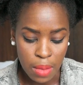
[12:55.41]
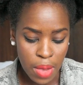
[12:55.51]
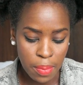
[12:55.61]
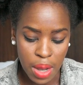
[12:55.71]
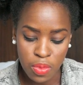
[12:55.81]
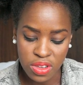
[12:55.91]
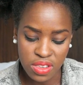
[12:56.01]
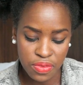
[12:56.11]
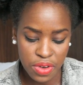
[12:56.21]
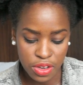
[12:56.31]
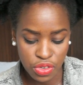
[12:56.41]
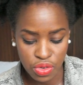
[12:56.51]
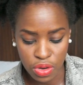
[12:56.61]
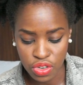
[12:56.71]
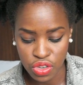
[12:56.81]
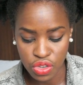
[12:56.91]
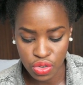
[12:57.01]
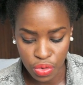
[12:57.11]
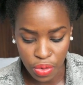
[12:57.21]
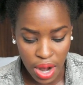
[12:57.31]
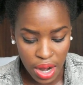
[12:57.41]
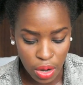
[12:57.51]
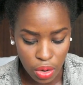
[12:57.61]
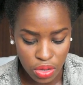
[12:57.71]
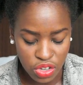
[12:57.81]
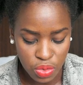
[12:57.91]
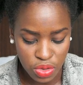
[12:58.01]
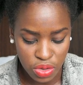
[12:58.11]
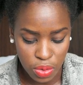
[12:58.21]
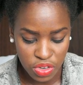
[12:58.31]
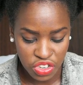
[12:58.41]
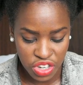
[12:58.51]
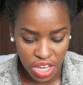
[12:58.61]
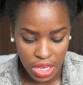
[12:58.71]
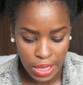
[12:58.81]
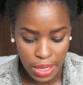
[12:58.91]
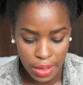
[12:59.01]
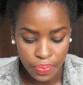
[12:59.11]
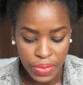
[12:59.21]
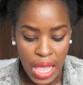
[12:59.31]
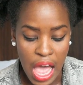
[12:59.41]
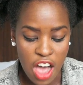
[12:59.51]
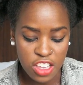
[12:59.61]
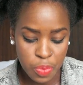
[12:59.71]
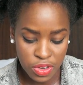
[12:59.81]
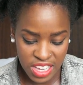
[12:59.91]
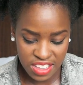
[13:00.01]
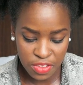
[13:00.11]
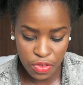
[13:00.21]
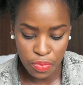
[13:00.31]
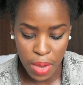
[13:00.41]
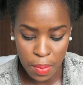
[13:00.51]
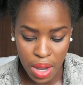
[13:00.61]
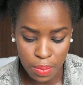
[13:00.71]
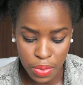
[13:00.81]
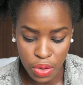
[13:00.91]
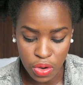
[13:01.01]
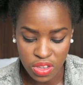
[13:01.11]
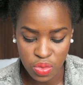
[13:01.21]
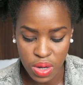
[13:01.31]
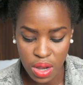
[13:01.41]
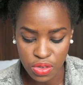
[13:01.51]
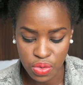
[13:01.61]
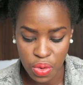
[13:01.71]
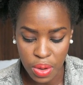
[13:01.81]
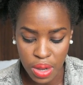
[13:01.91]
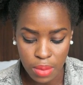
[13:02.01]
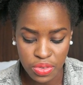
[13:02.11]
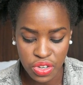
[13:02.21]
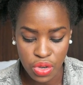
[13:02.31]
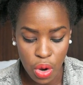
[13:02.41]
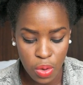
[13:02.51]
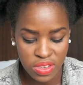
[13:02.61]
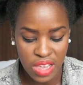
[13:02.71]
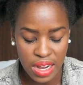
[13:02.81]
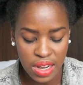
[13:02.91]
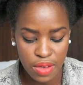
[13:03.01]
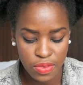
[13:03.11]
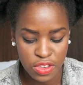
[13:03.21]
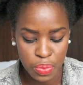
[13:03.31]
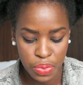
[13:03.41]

My mom wasn't very strong. She used to cry a lot. She was always shaking. I was protective of my mom because when I was growing up, she always had nervous